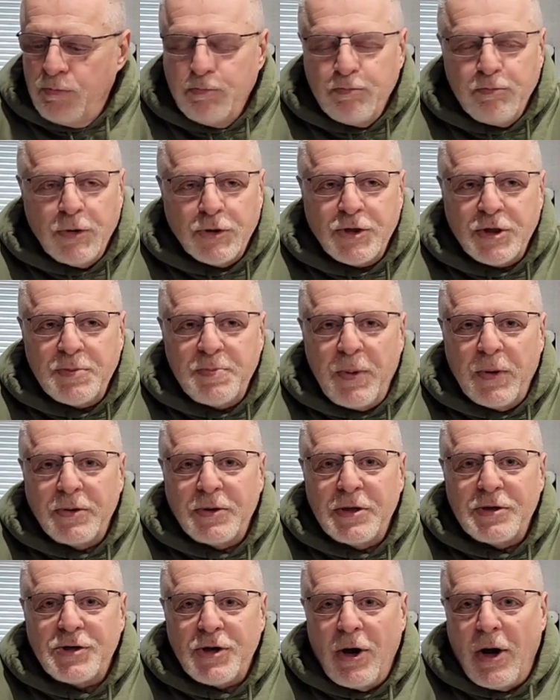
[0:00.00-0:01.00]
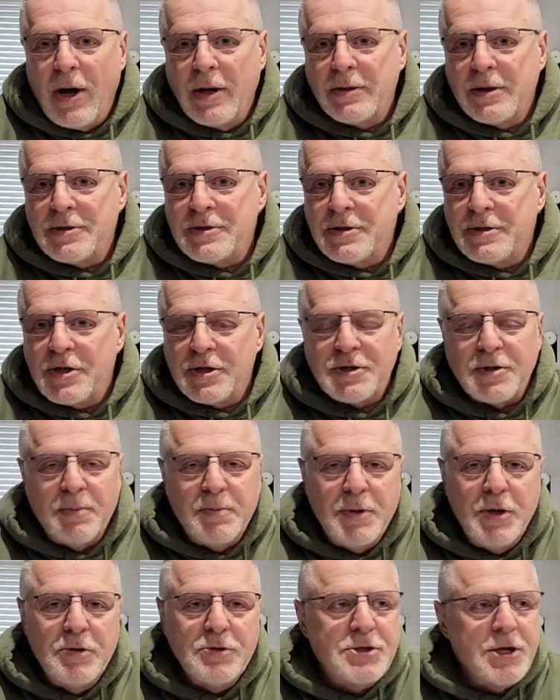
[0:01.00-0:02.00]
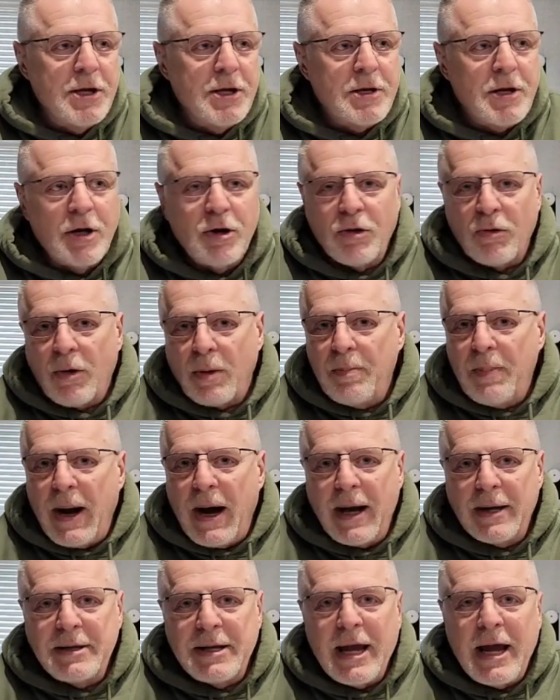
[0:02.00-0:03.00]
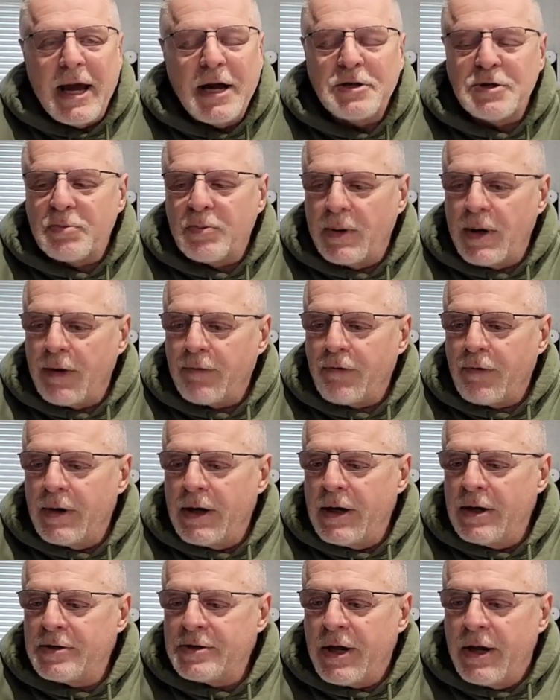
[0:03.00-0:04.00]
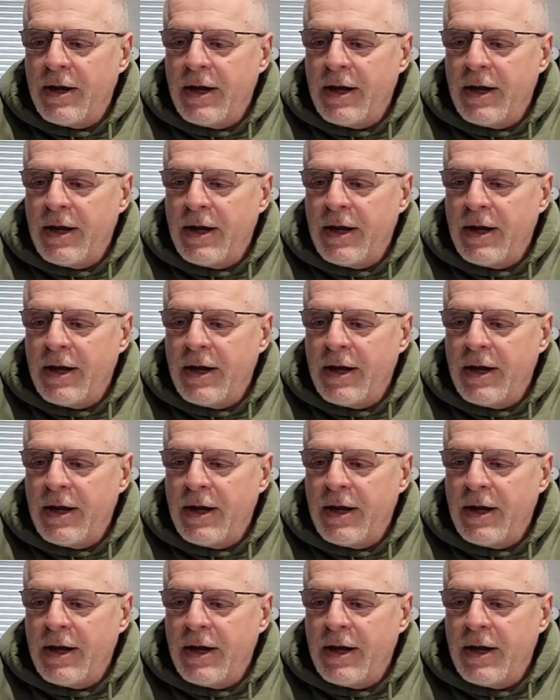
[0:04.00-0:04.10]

we'll just put this on, listen to some music or a podcast, whatever it is,